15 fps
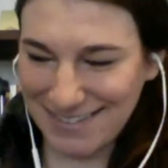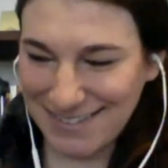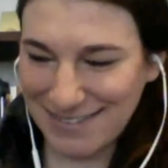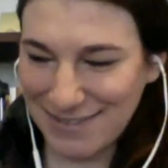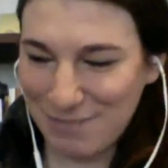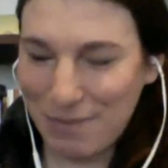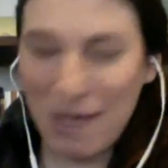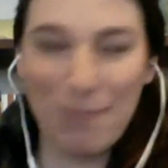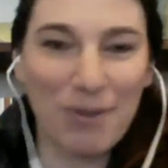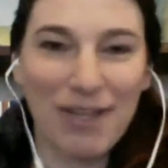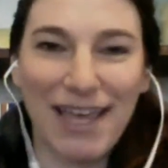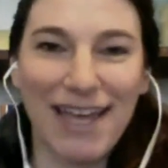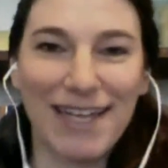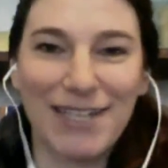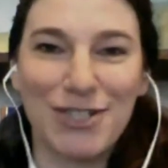people
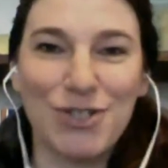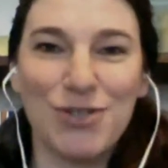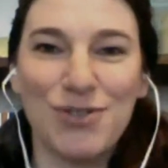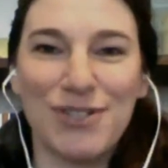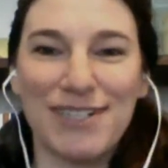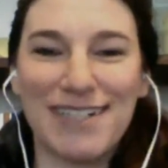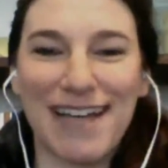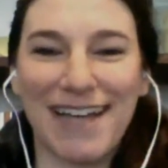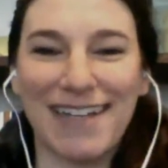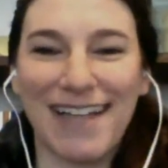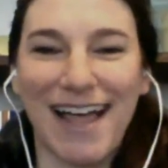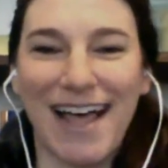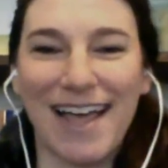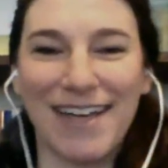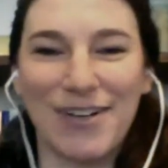getting attuned
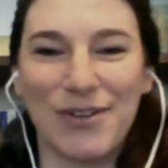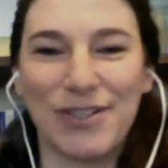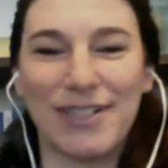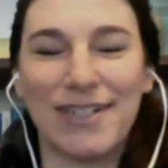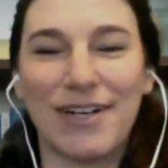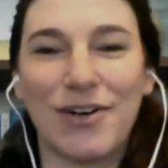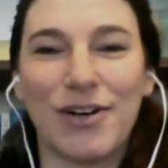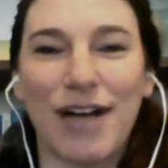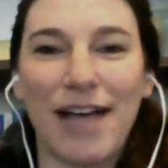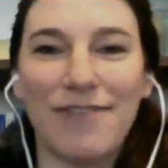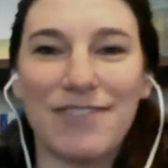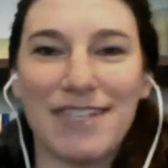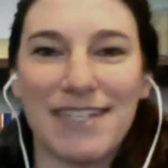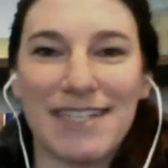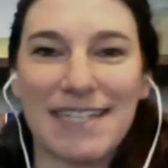online, or I've
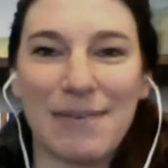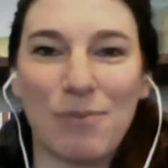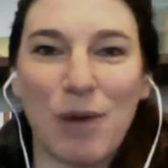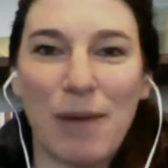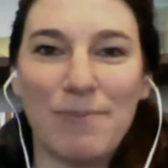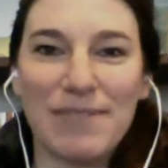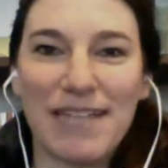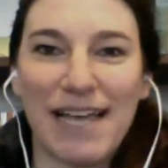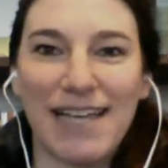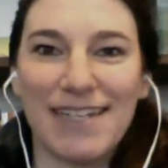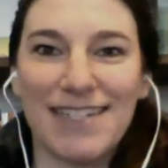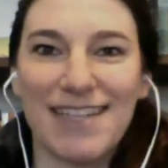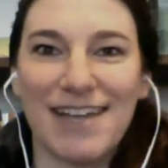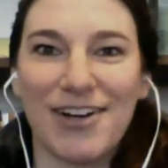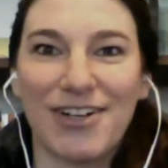seen some websites
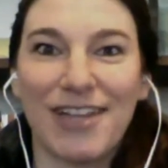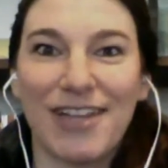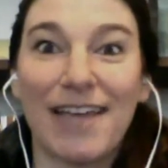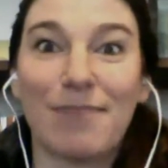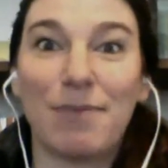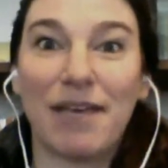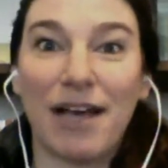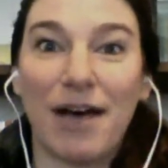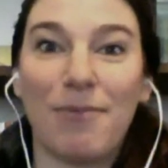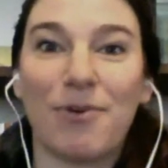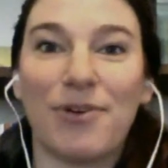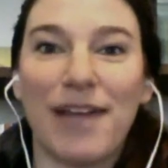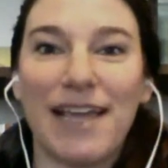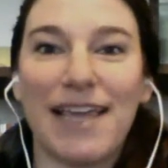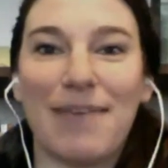that are like, become a
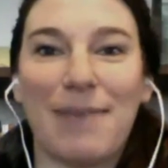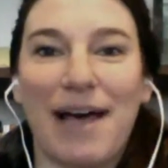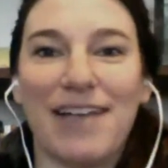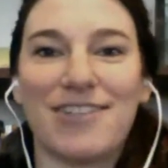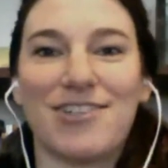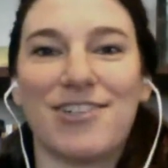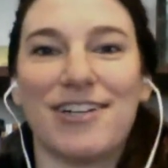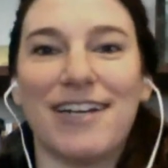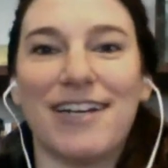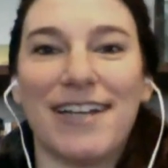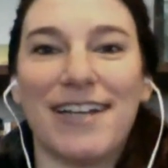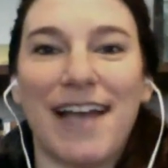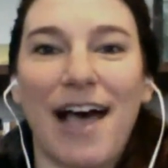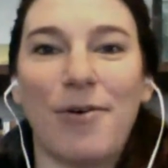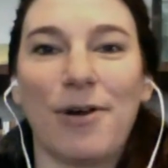Reiki master in an
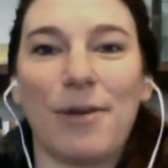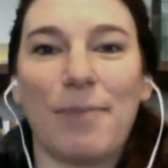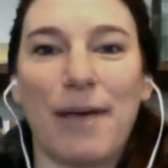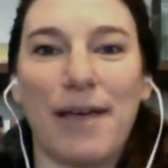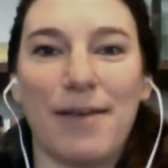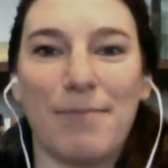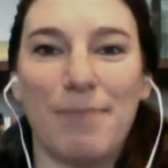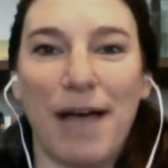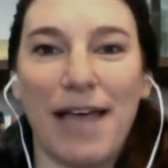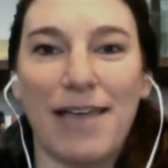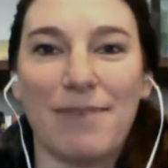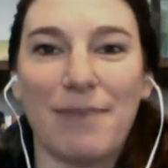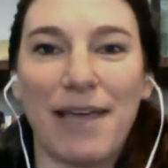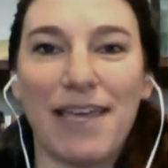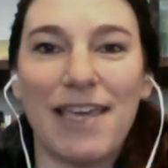hour by
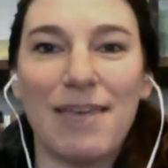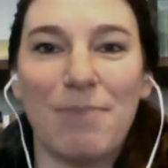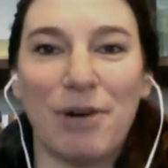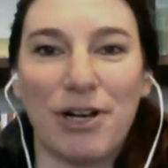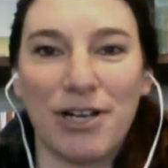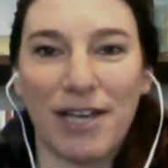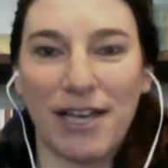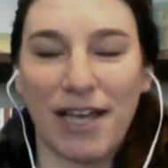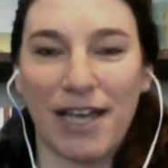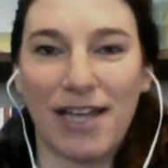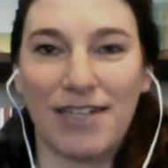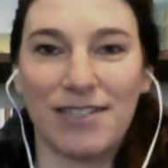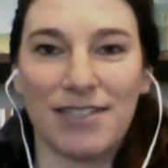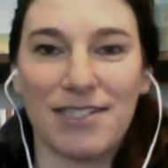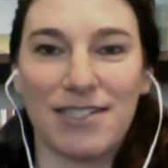buying my ebook,
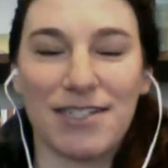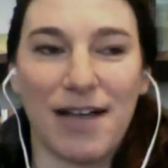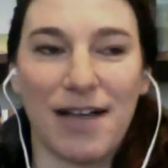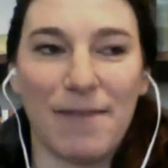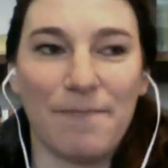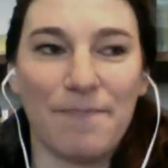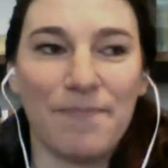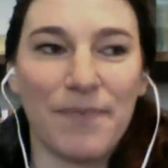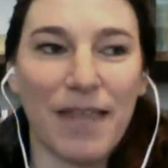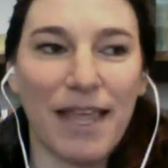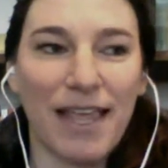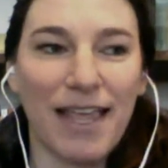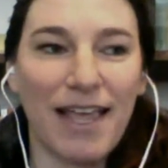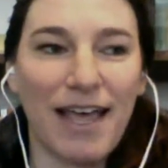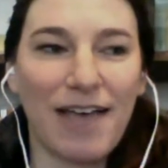and
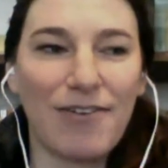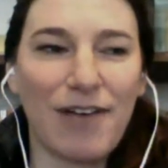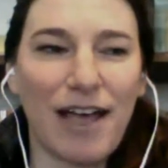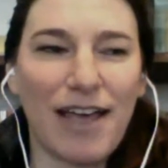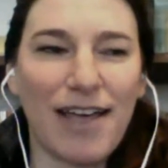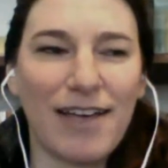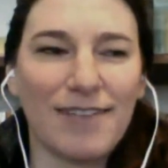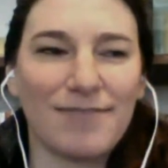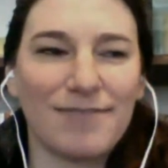I